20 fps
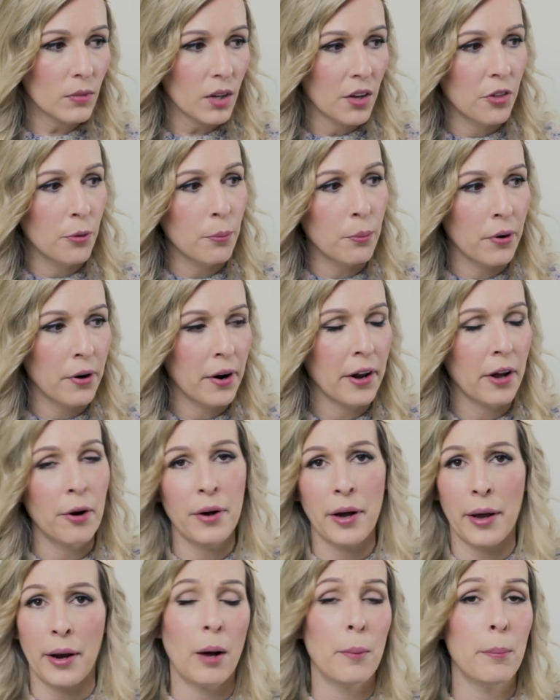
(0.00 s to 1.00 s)
In the morning I'll
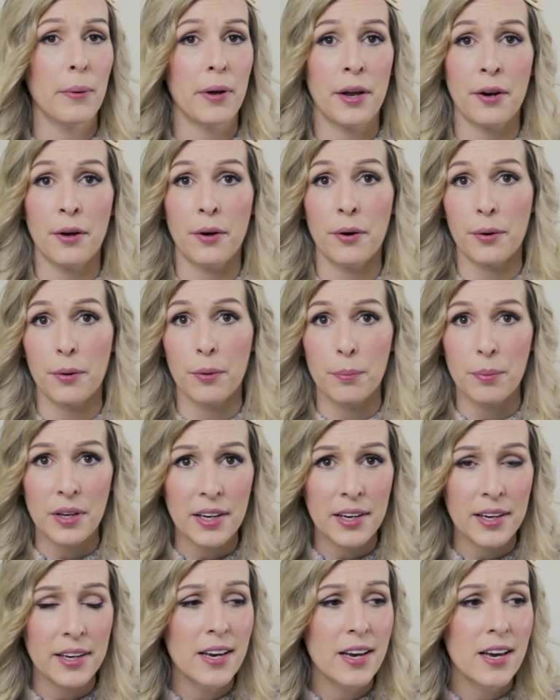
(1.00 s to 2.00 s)
get up and I'll go
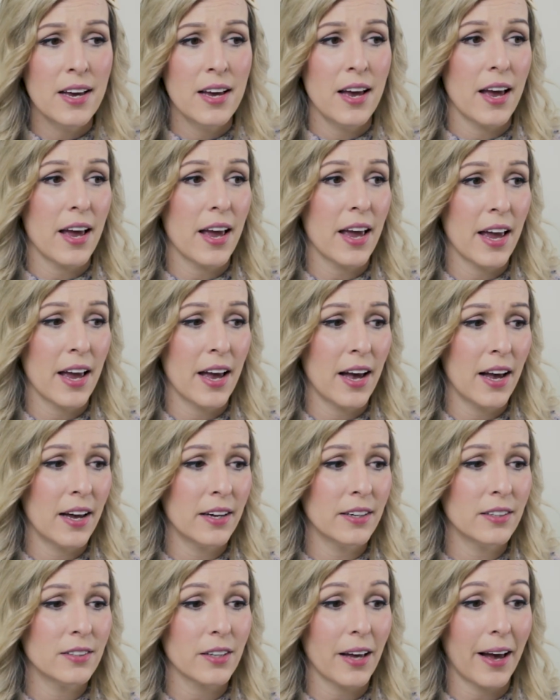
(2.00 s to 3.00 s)
pee.
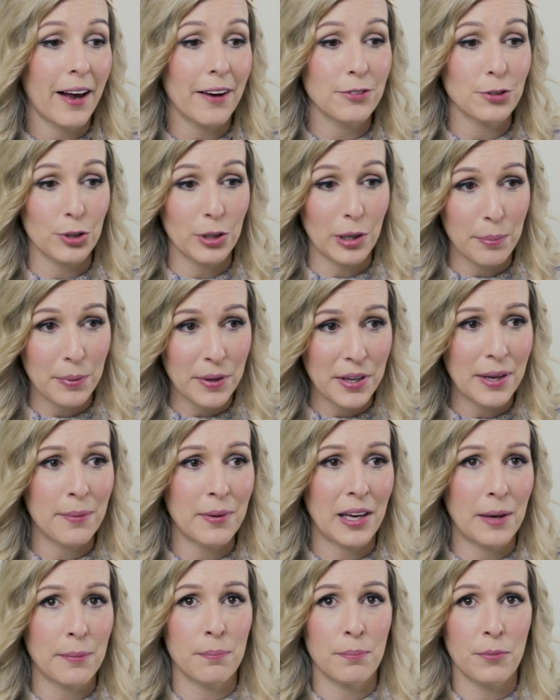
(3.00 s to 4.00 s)
And after I pee,
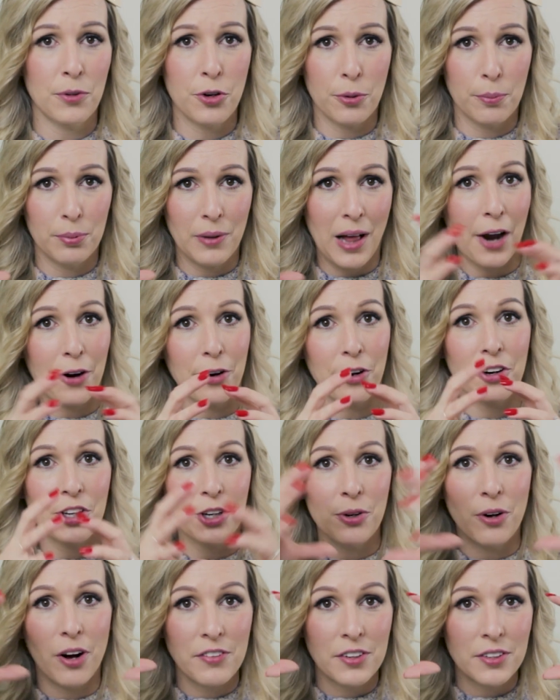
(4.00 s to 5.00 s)
like your bladder, you
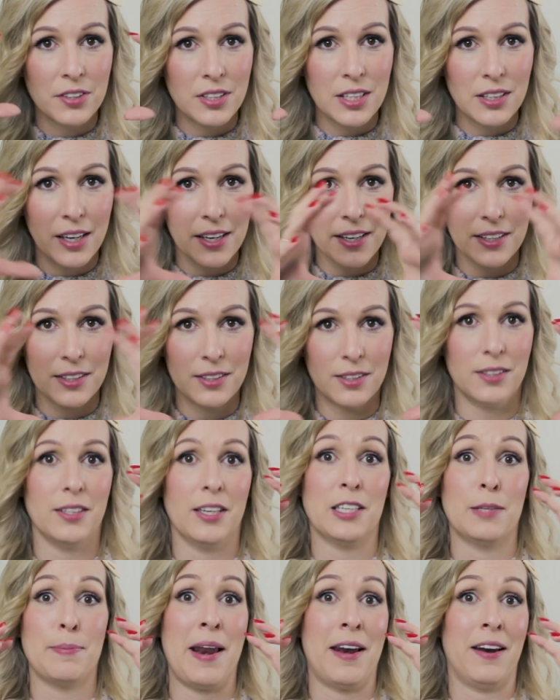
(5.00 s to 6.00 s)
know, obviously like is
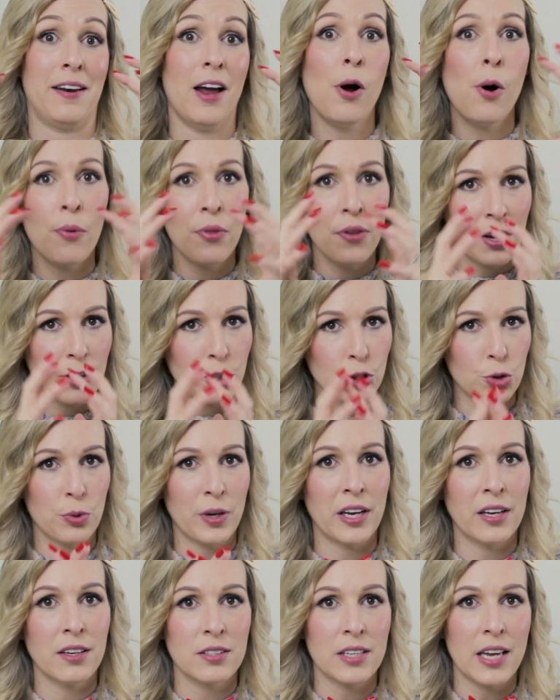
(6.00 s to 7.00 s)
expanded out and then it
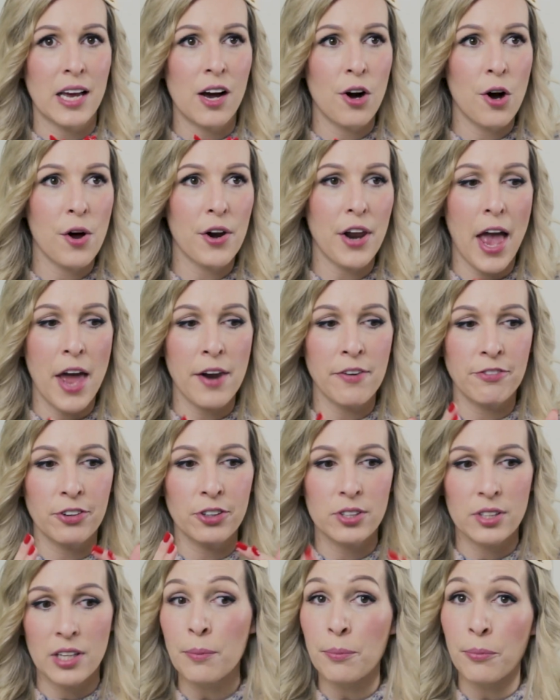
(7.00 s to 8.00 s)
shrinks down. And for
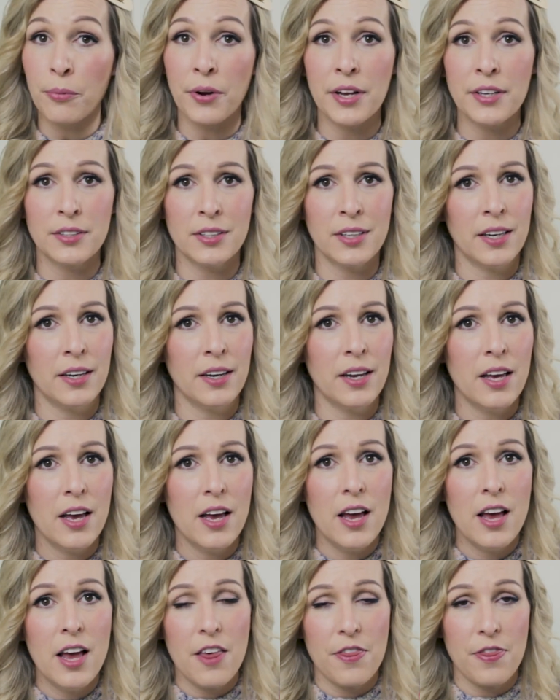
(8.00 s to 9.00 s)
some reason,
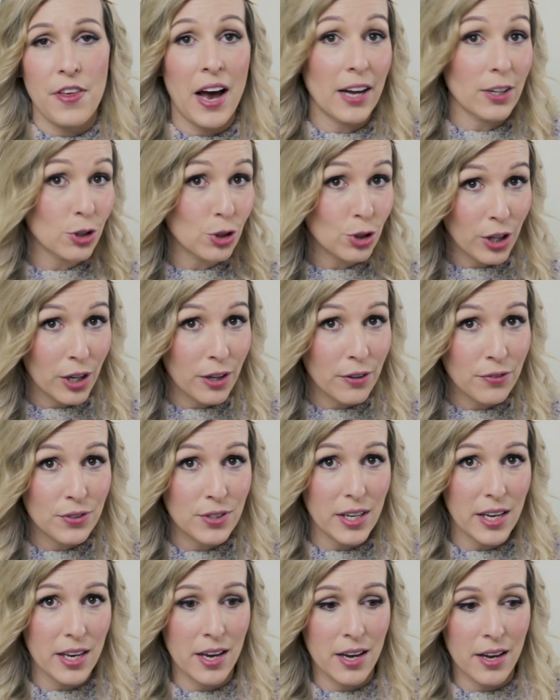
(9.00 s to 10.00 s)
that shift
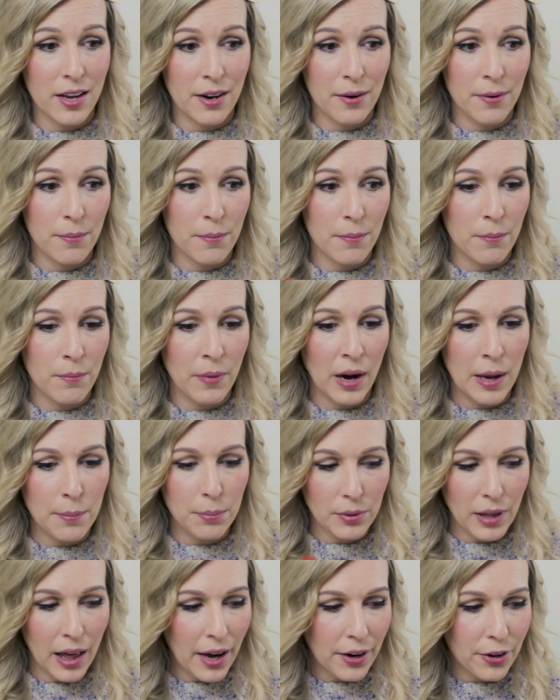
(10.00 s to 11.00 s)
in my
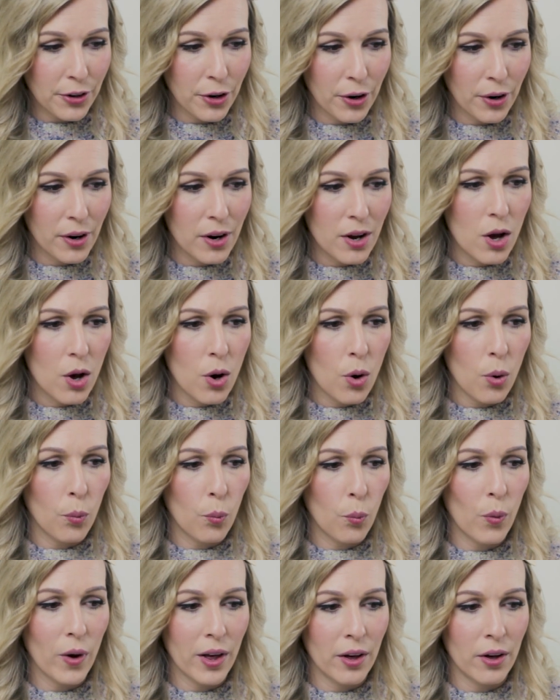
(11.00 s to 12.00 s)
bladder
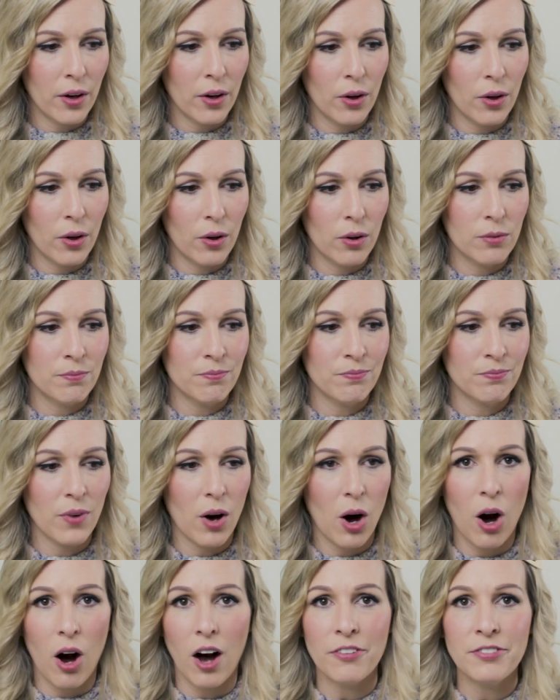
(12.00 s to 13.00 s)
will
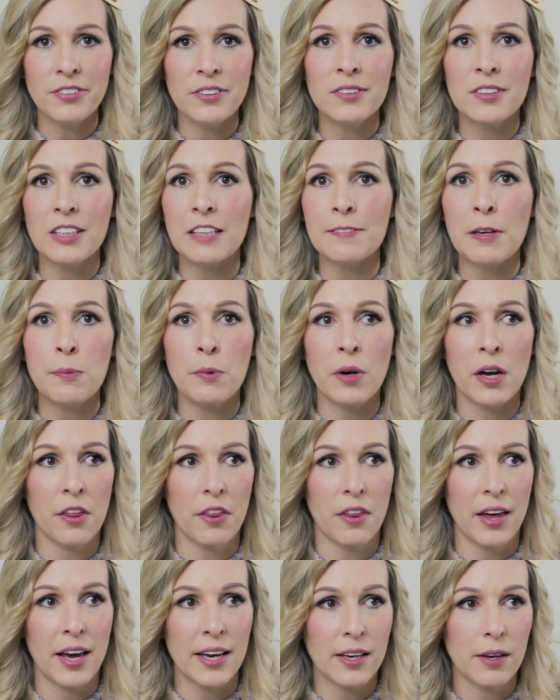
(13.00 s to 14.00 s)
often leave me with
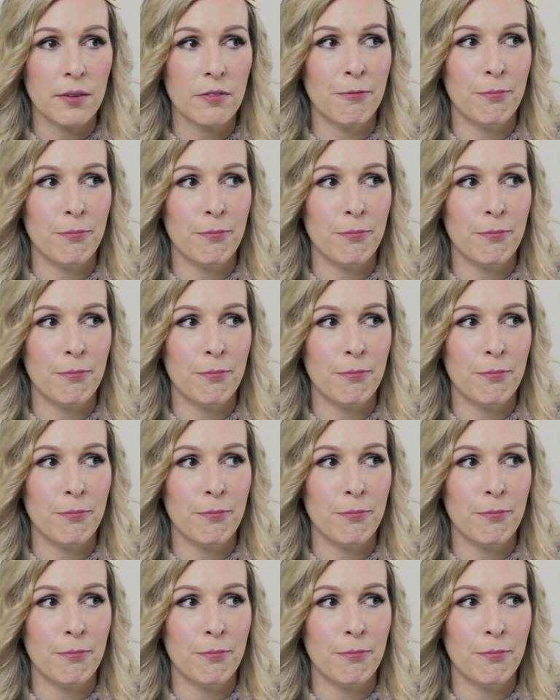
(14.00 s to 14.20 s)
like